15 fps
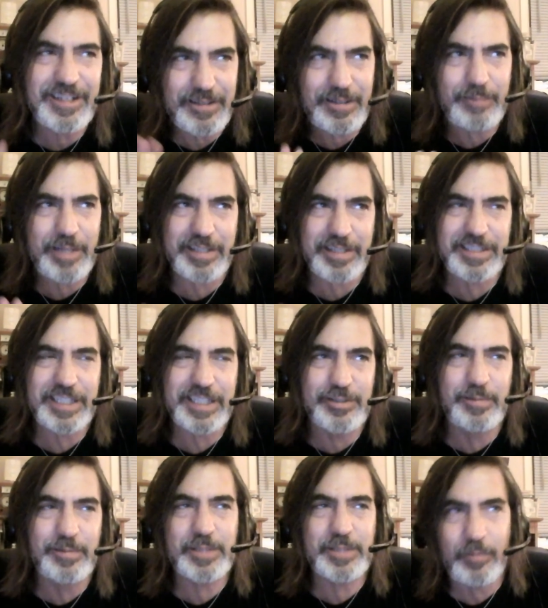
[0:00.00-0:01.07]
I'm not going to say
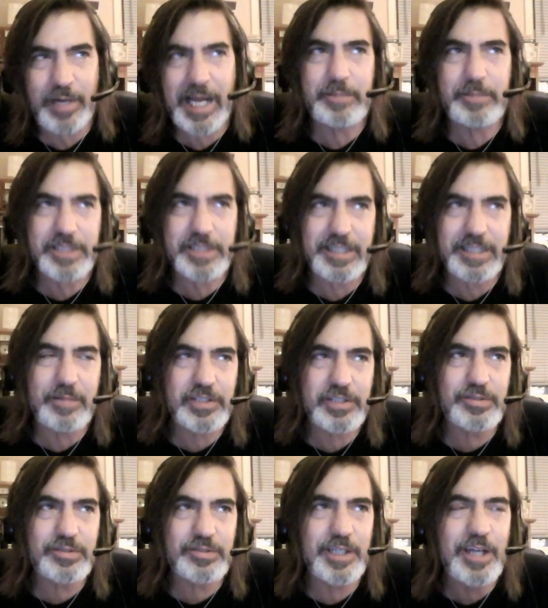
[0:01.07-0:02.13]
too much about what happens to them in the
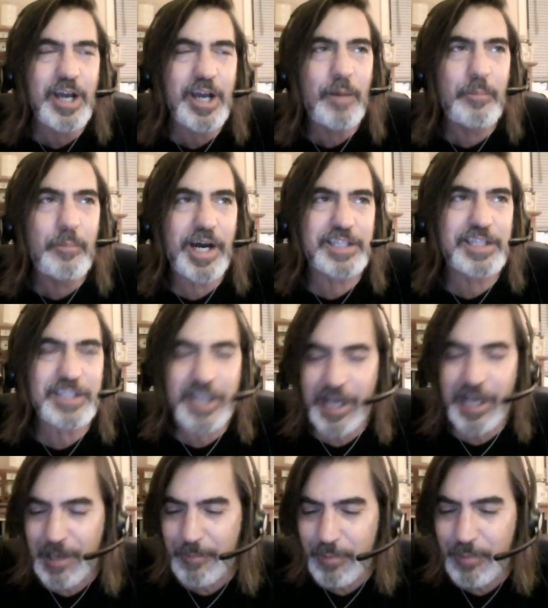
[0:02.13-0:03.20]
story, but
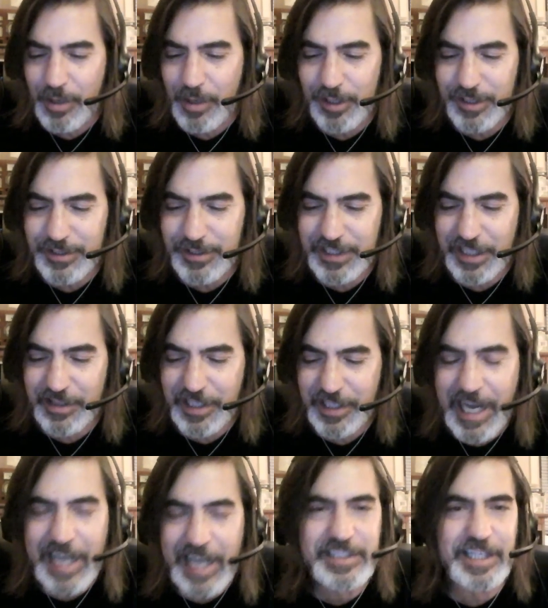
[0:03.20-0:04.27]
Paul's the
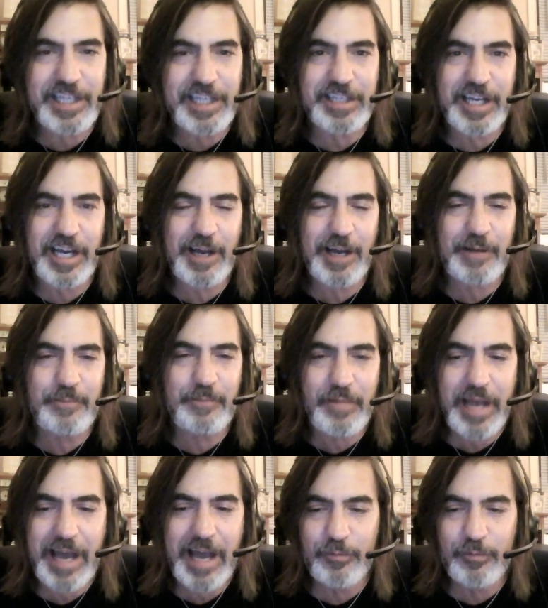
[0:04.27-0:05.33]
guys that
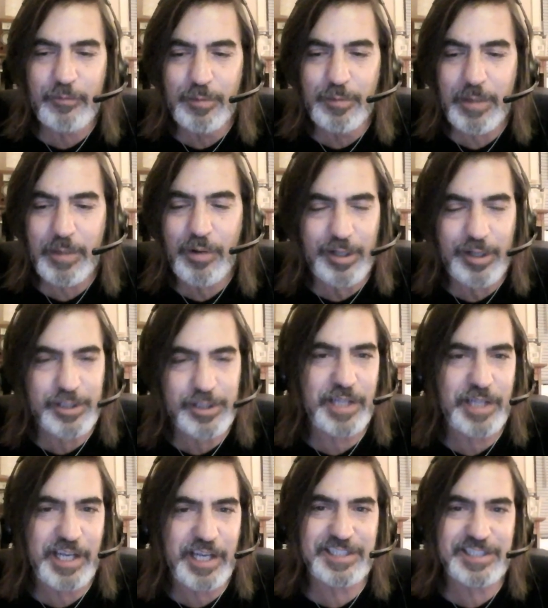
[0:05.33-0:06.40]
have a room at Paul's
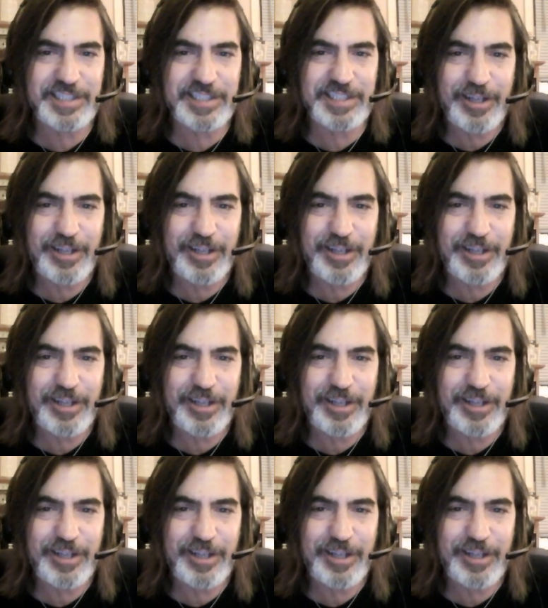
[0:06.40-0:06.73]
place.